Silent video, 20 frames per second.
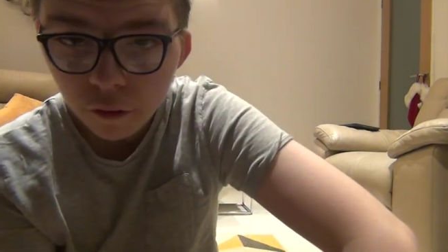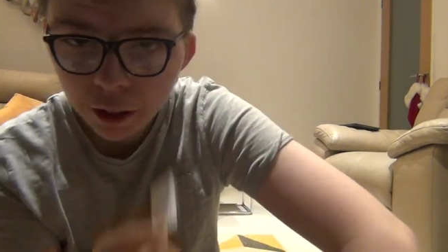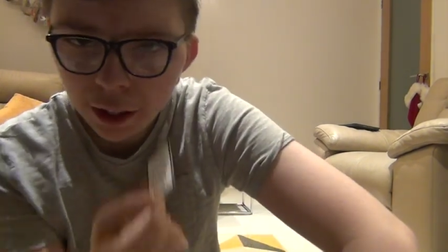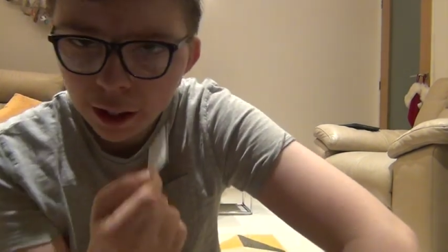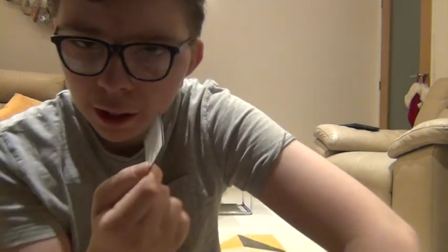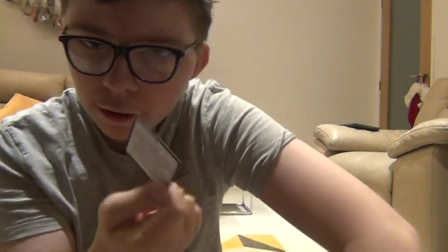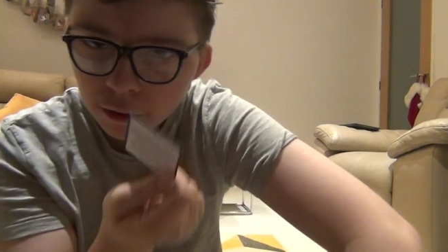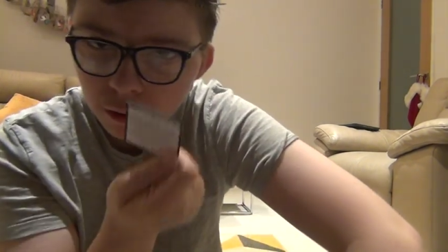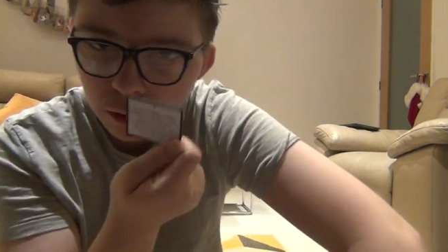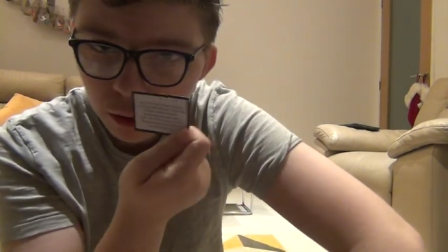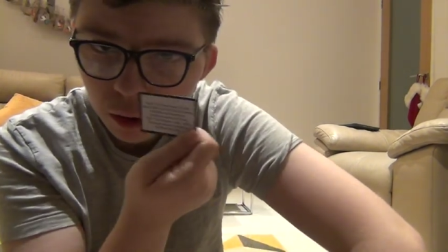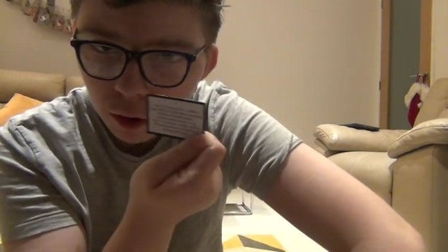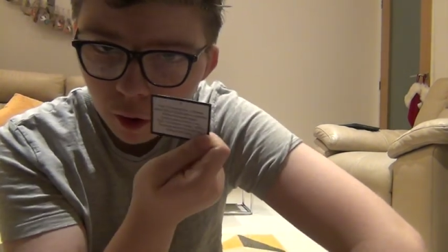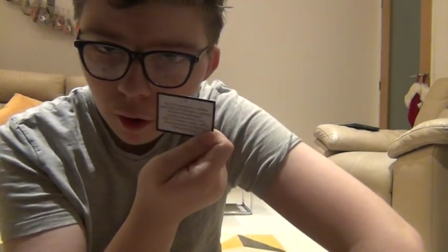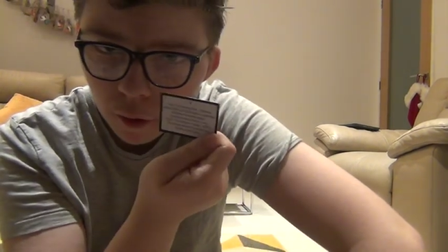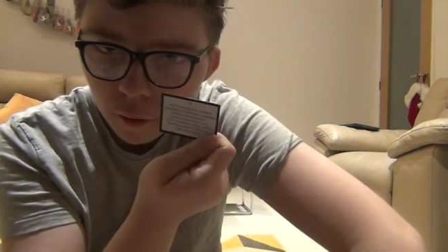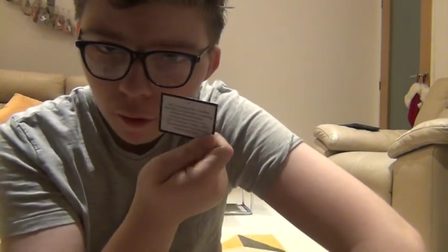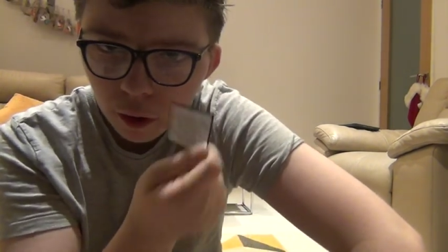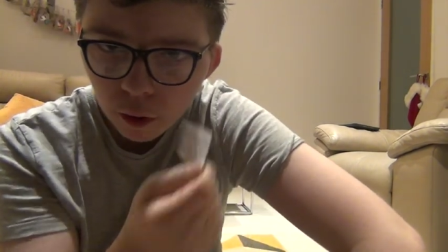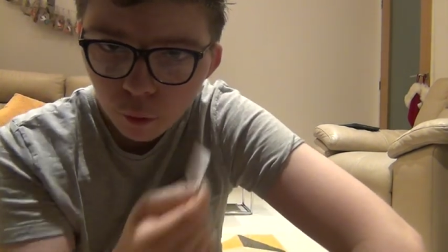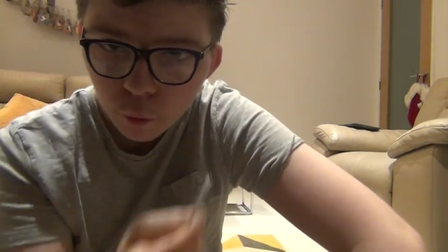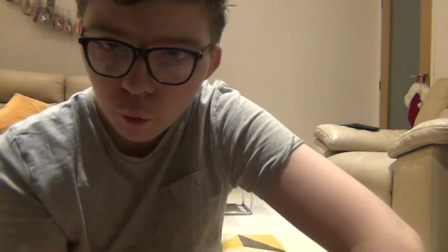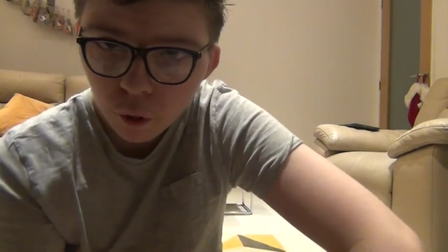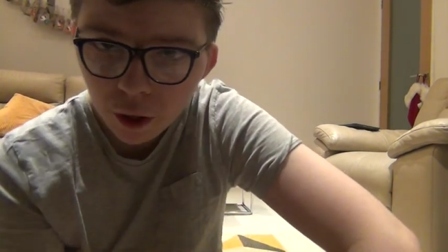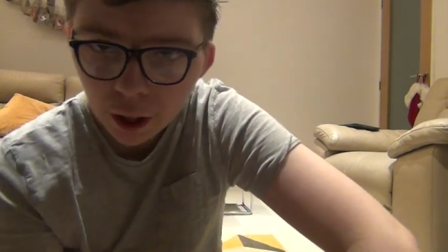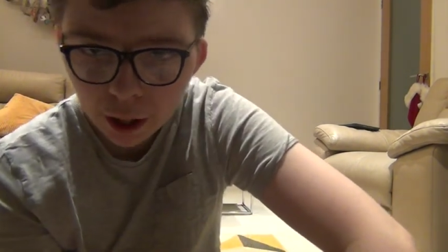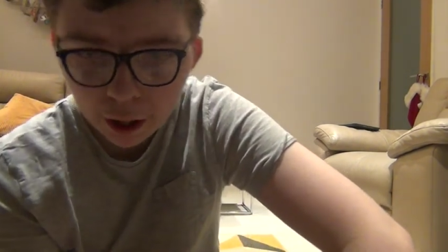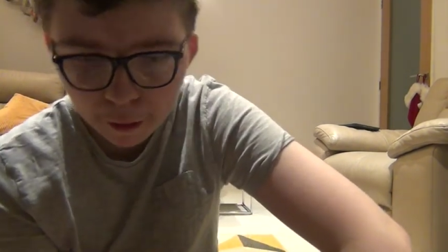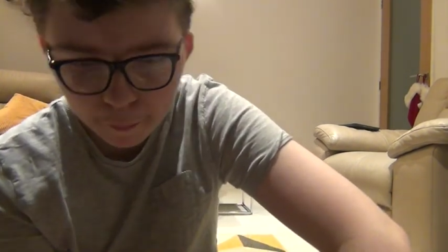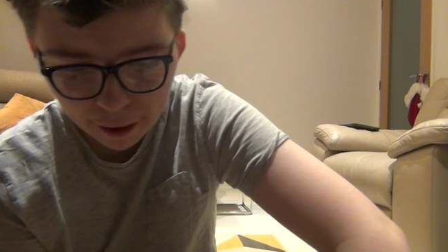These are
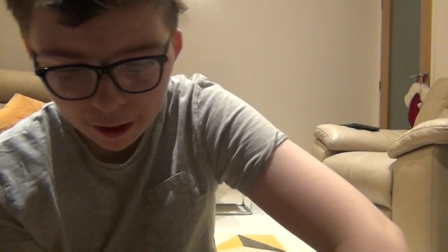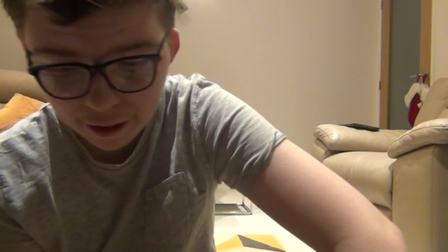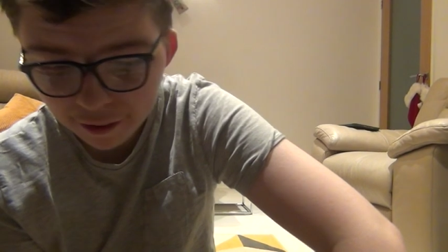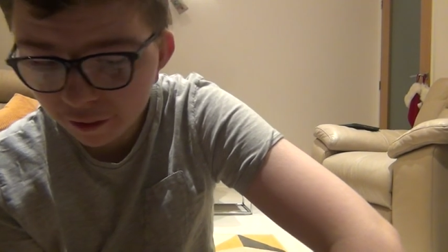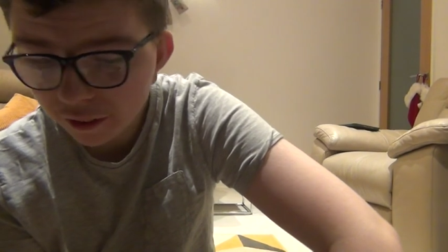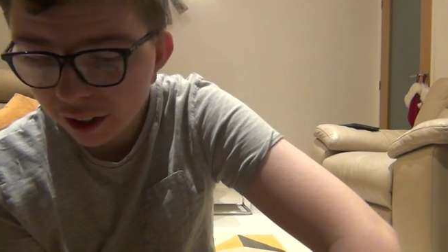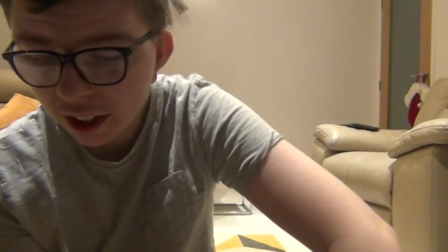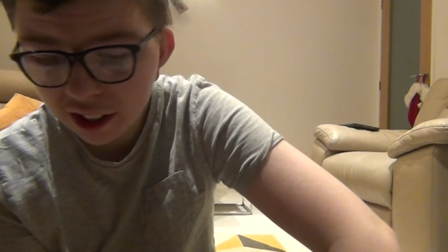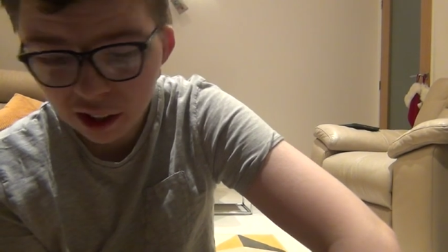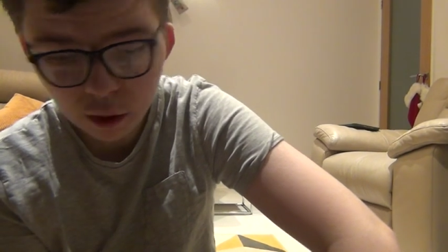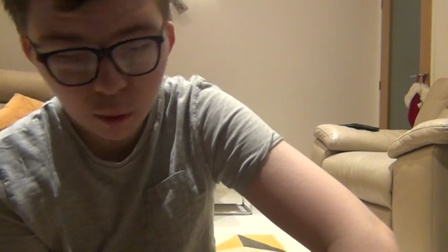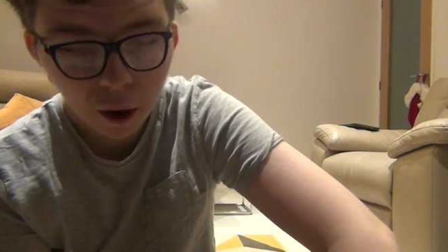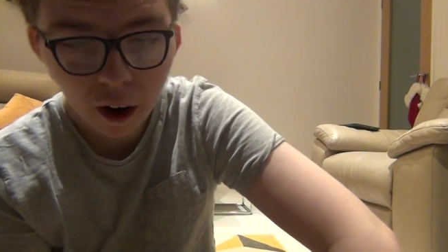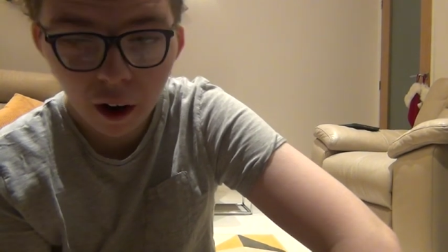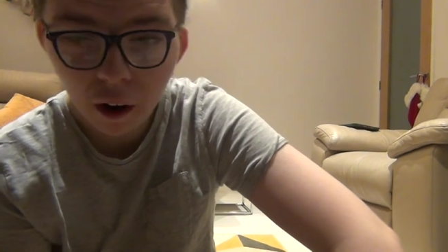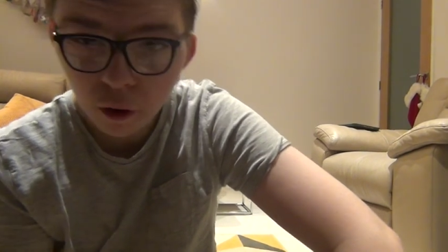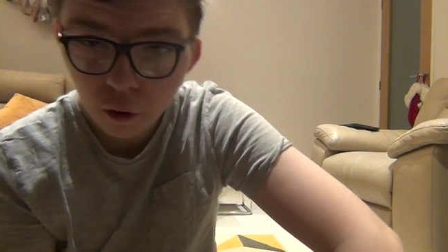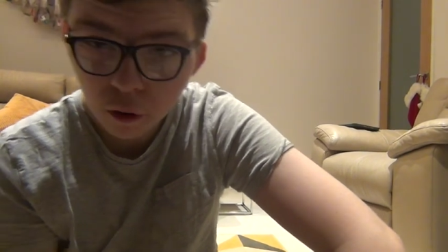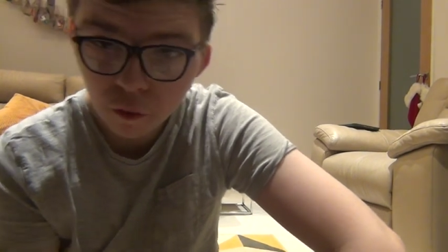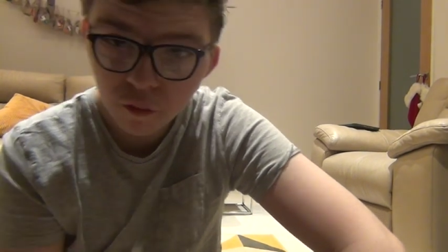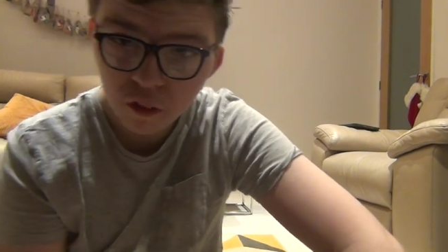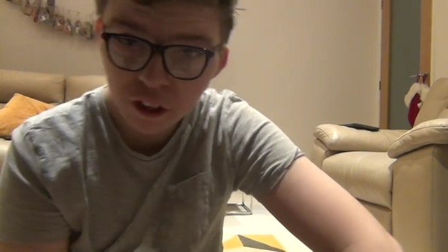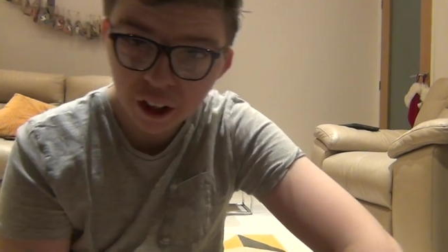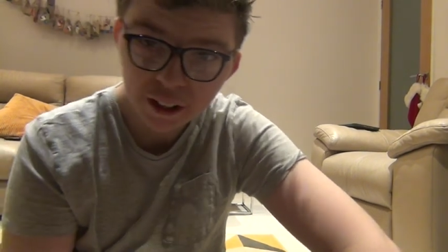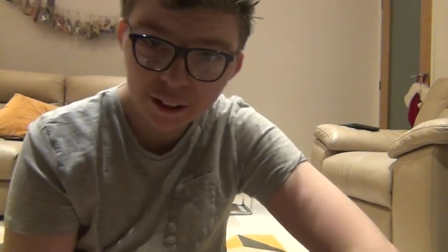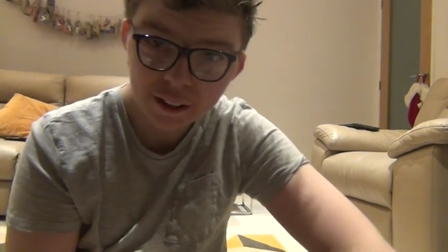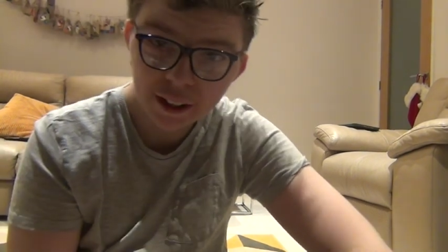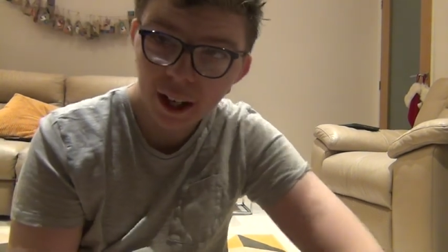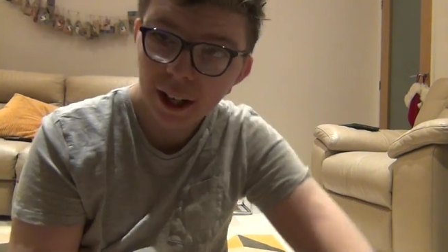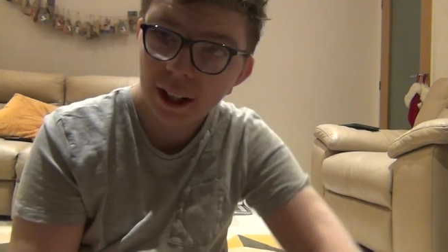really amazing. This is why I love
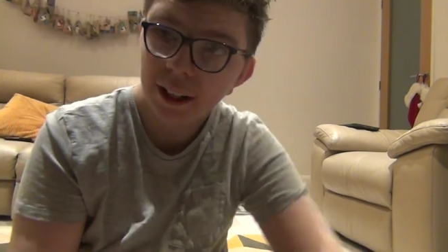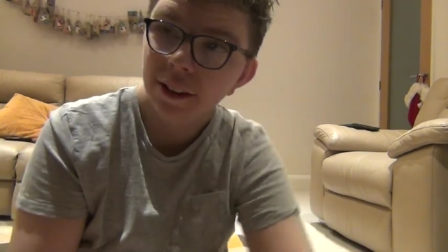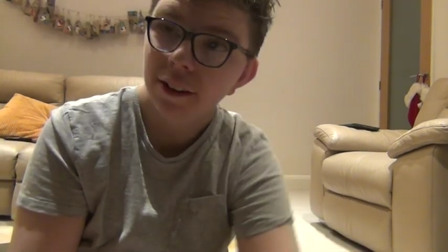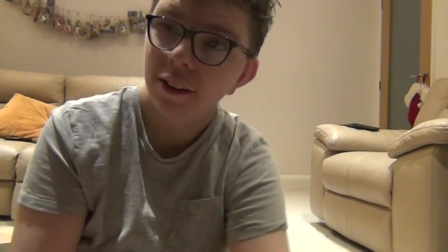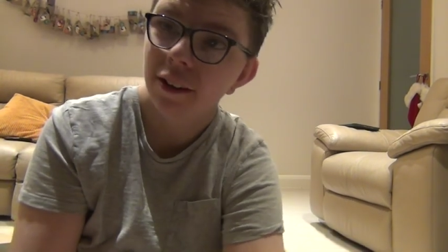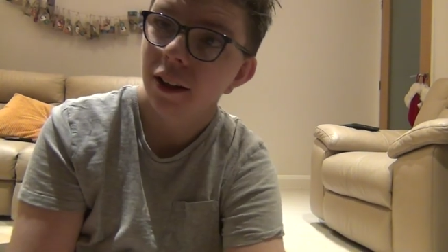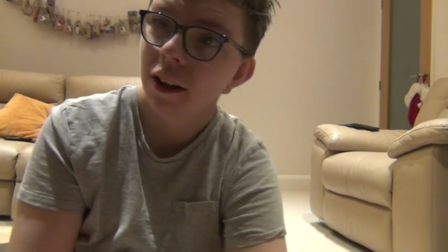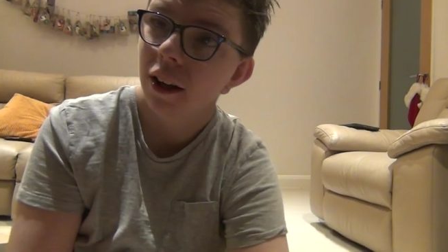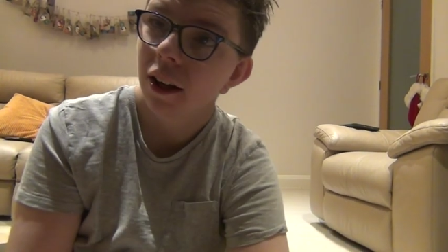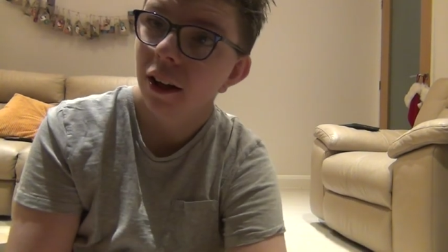this calendar.